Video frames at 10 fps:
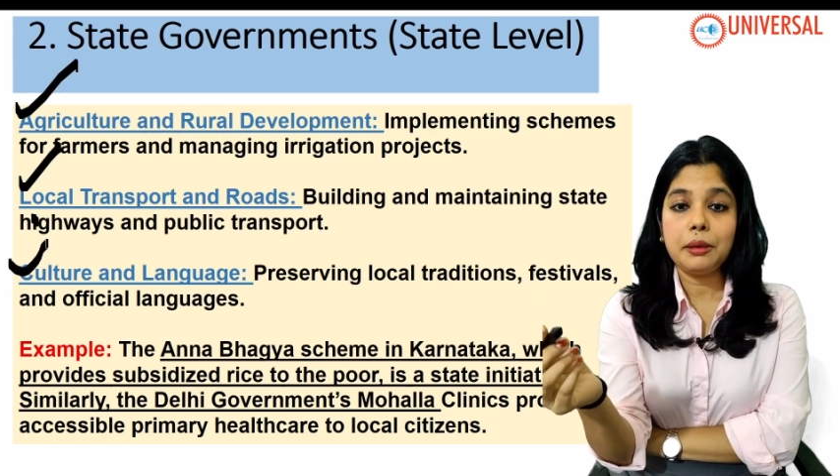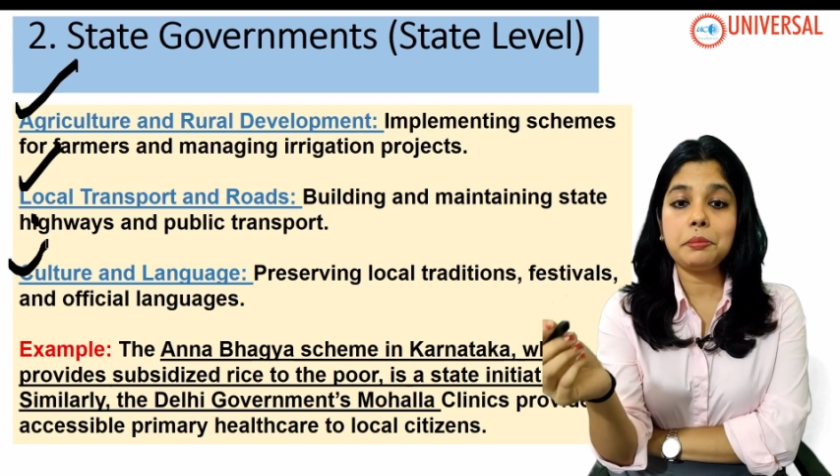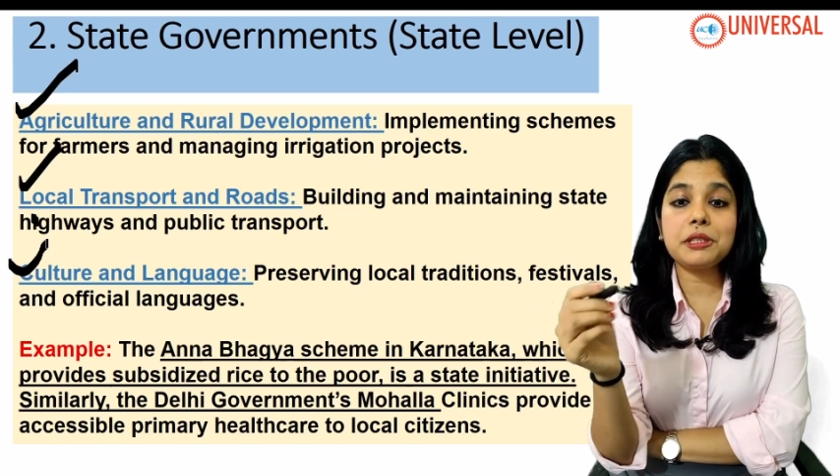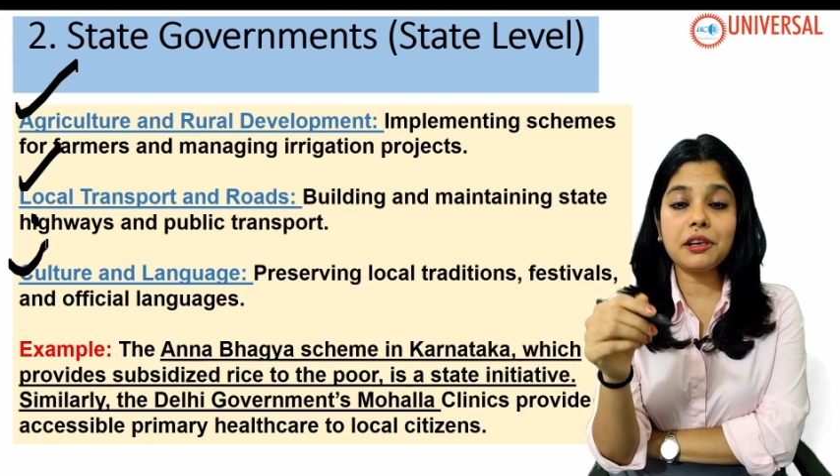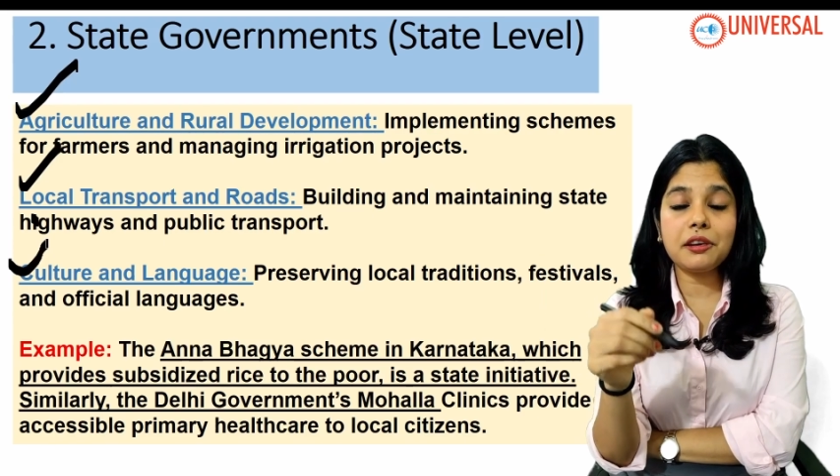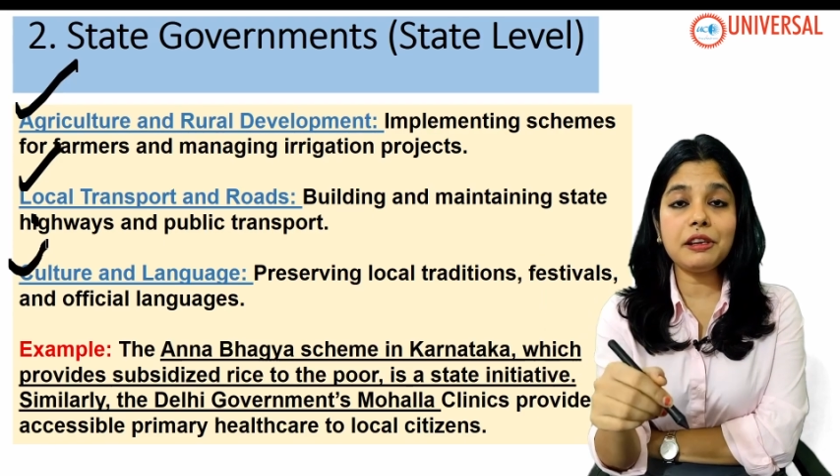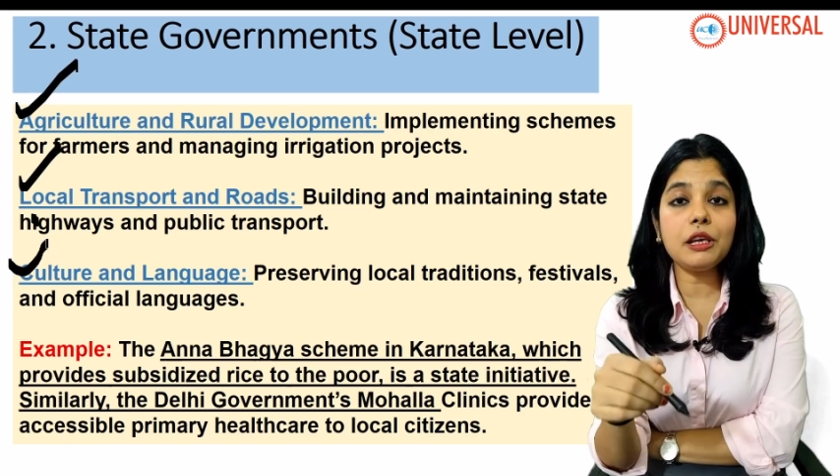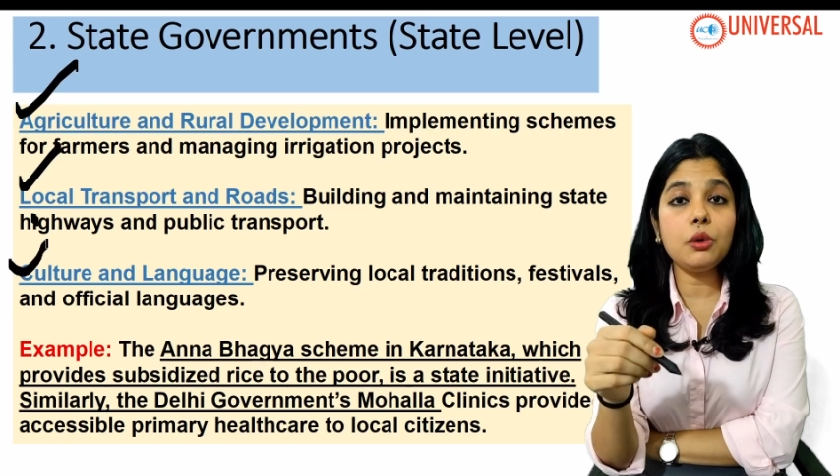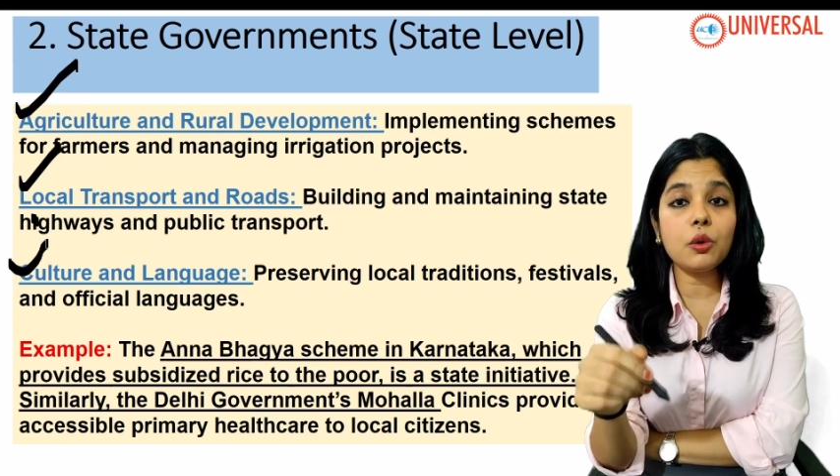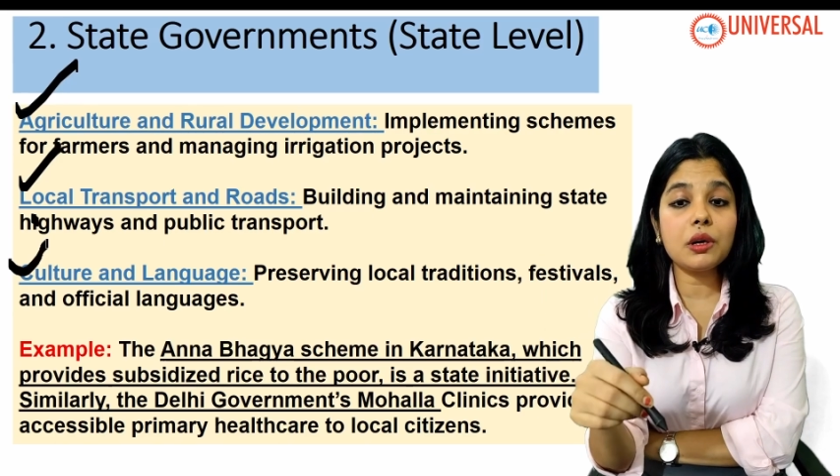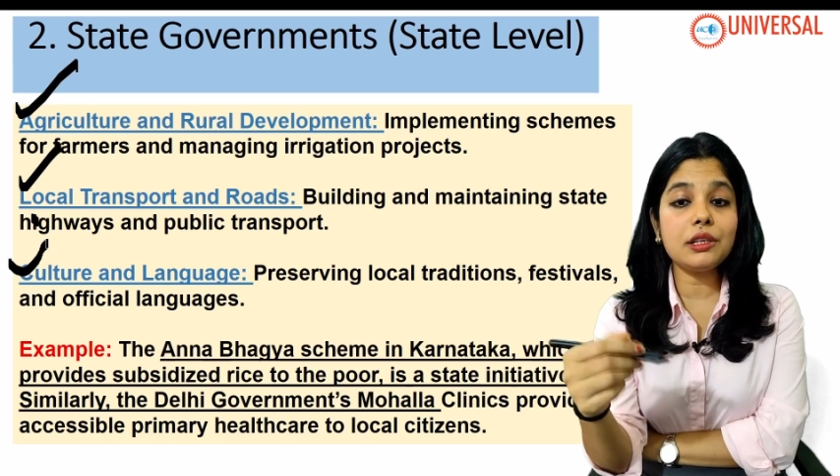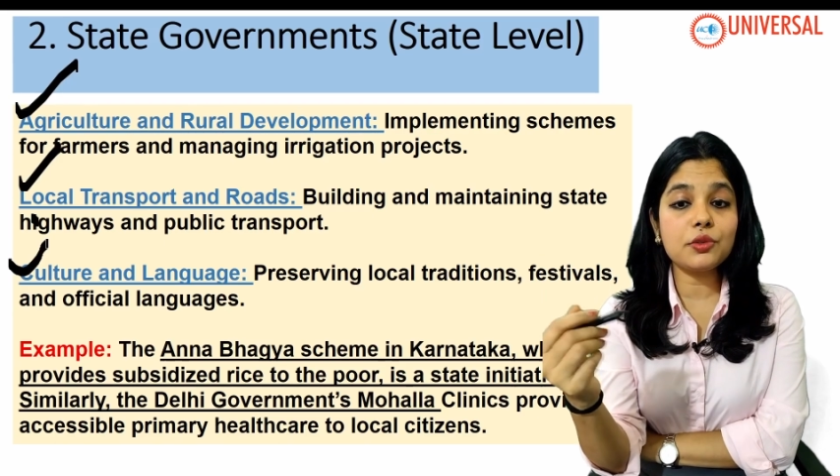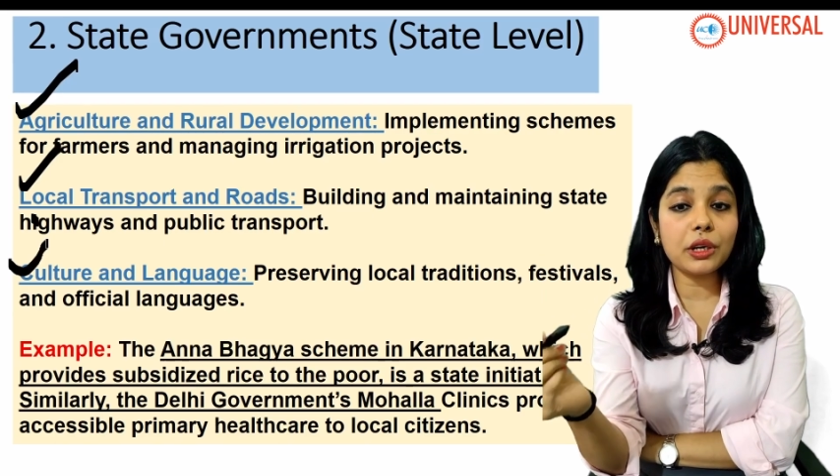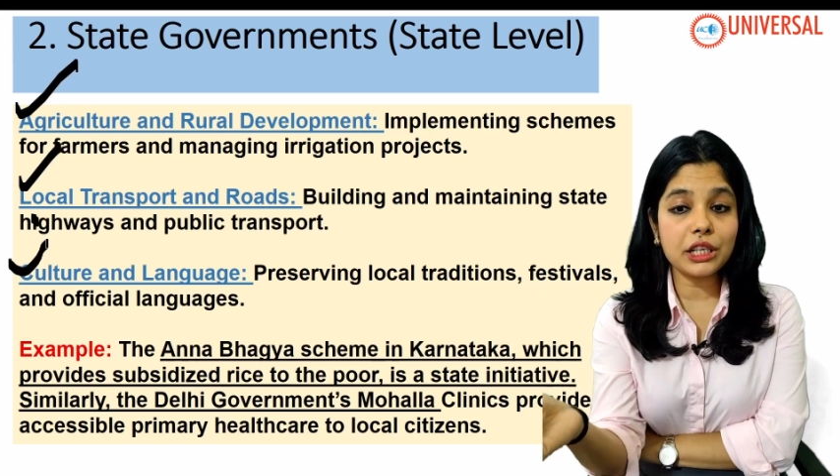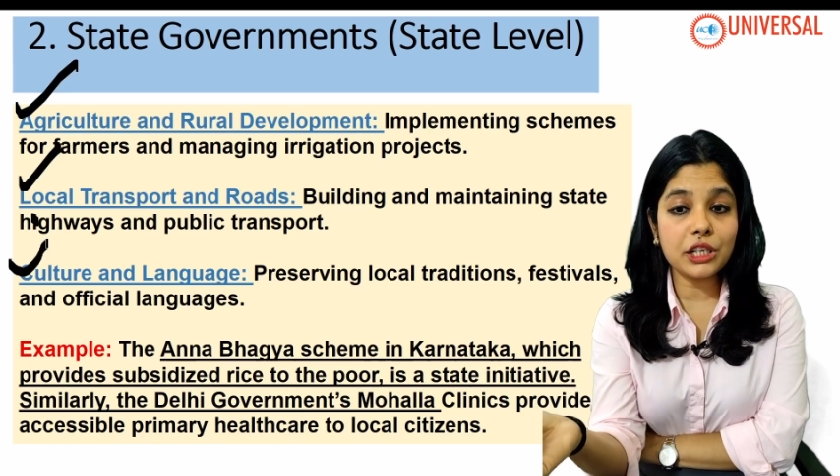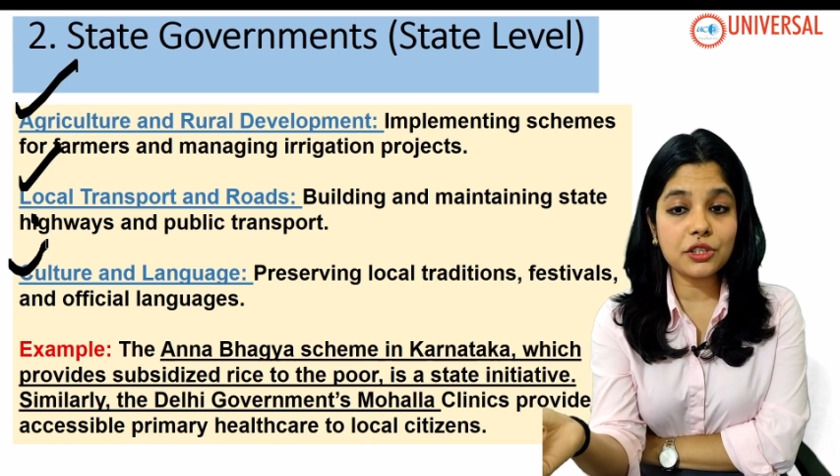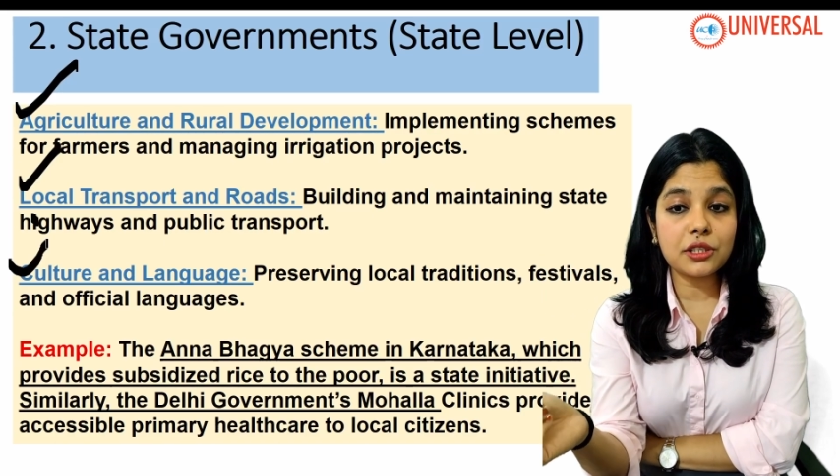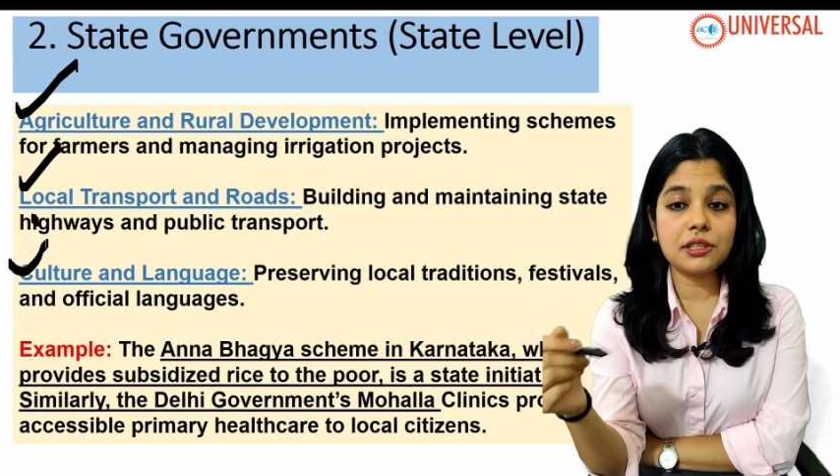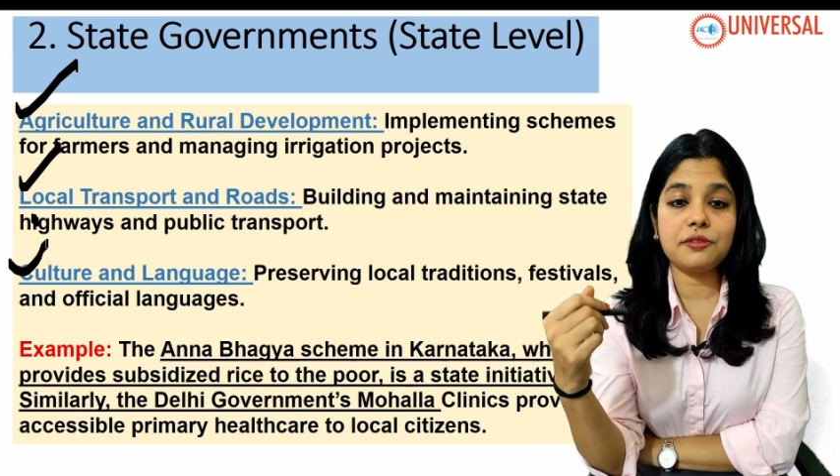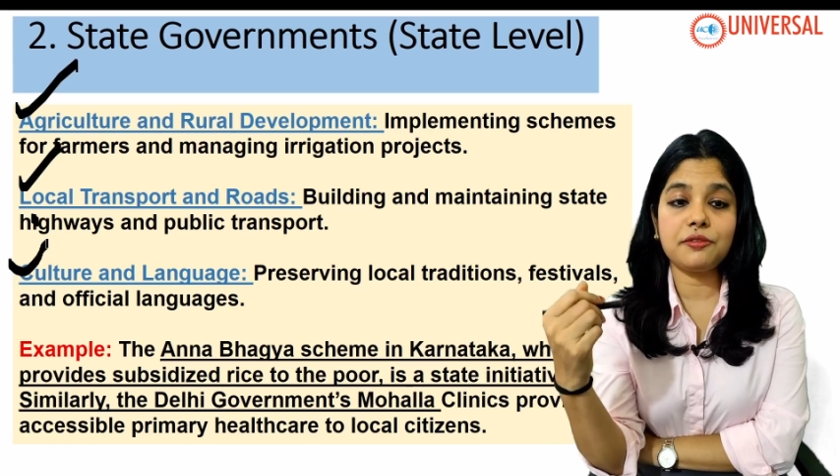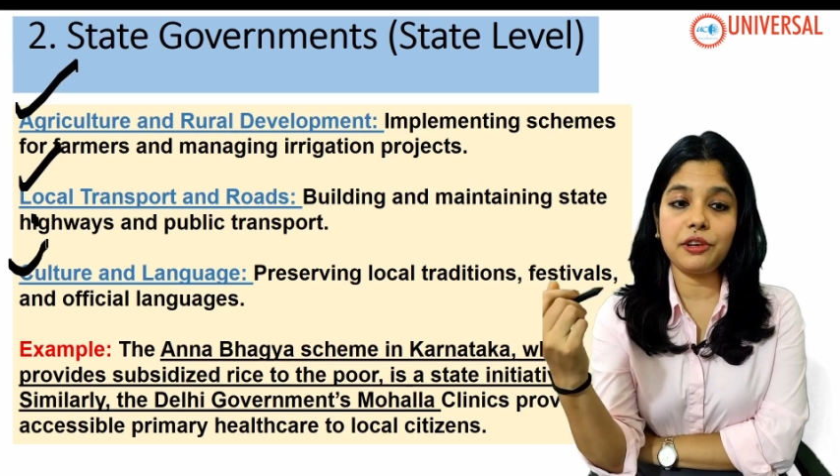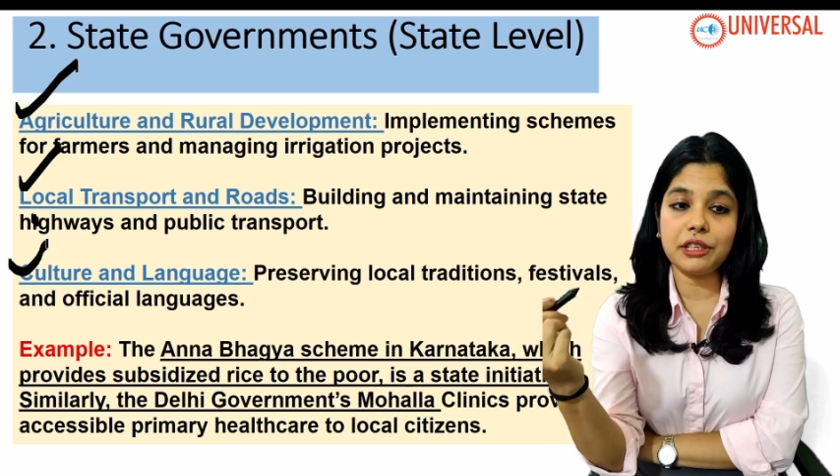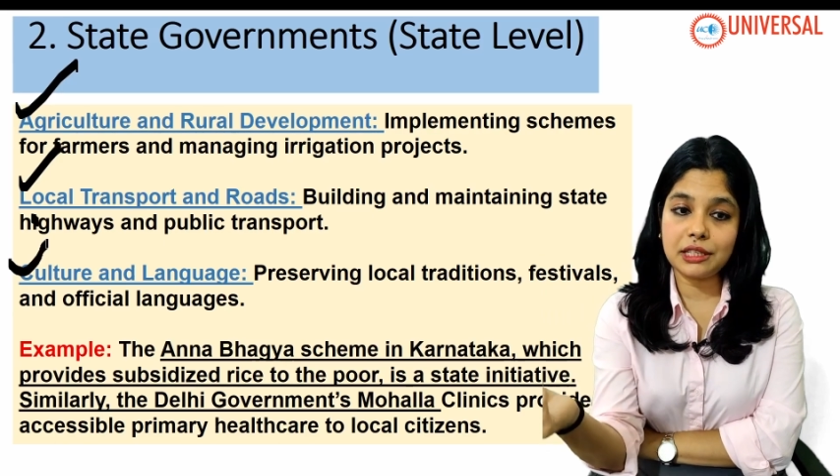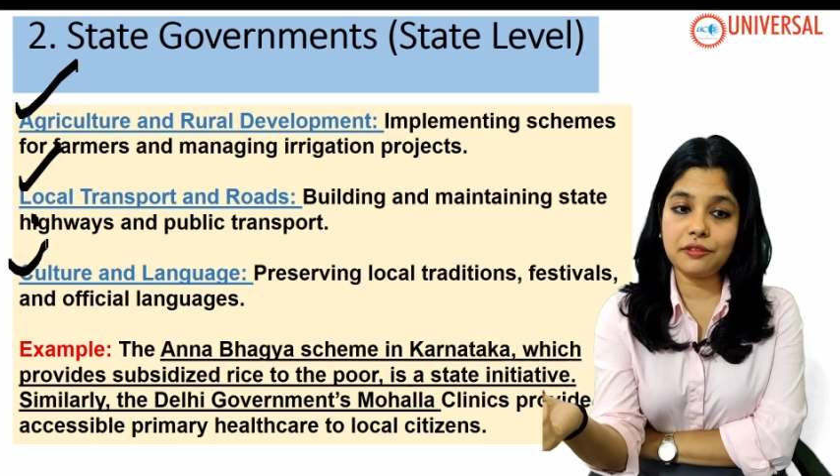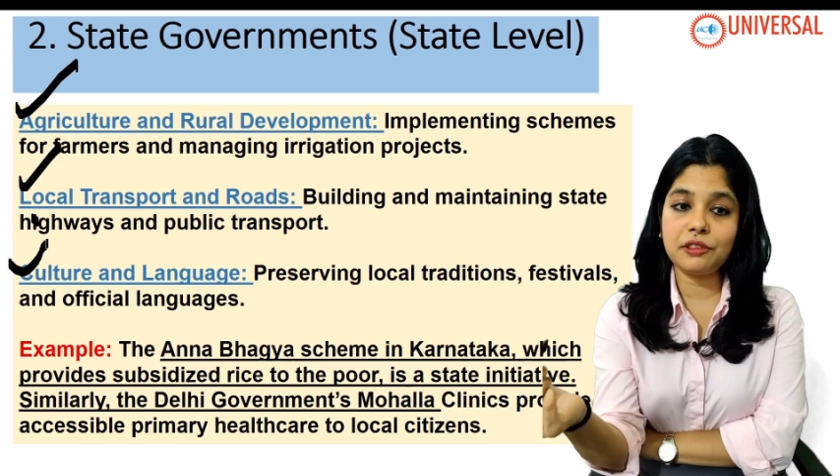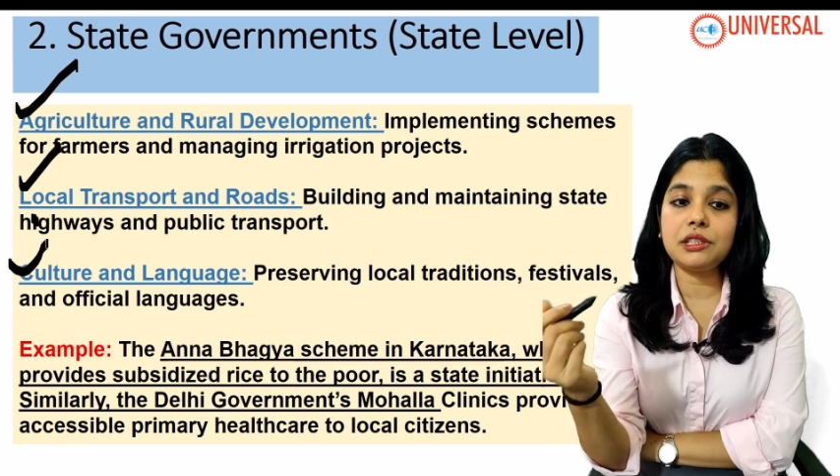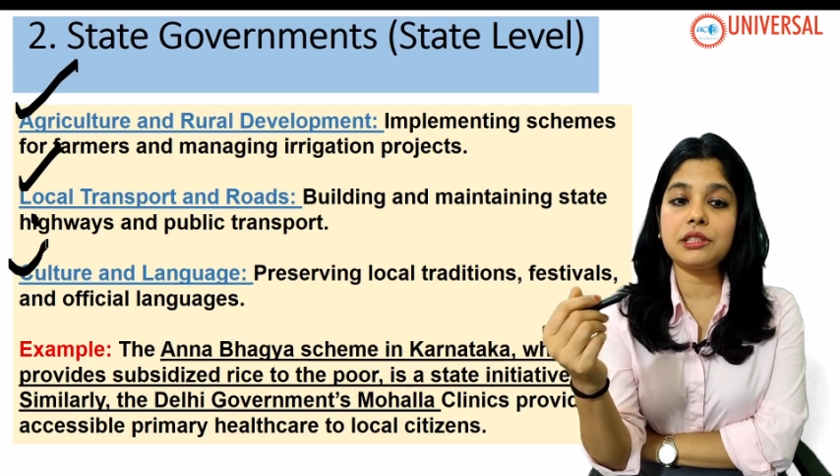preserving local traditions, festivals,